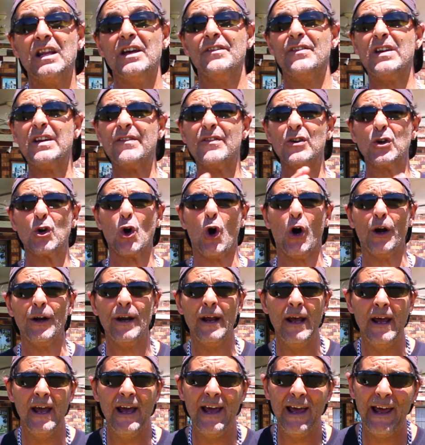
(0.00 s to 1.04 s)
They've even got
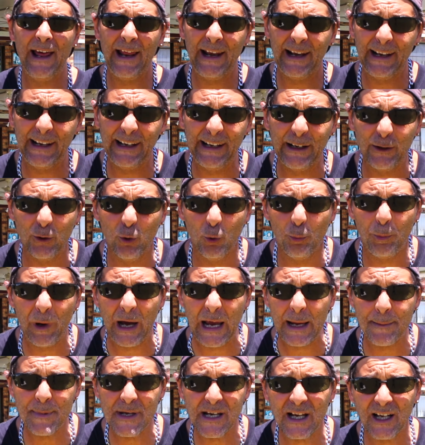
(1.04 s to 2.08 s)
little
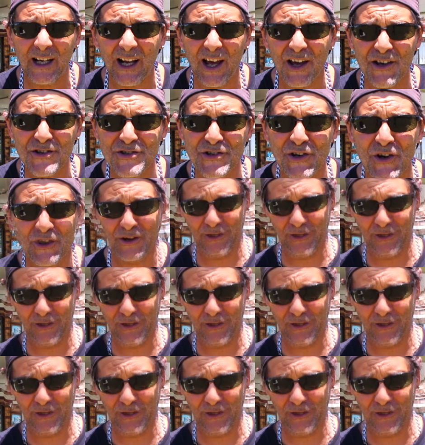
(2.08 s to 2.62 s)
baby clothes,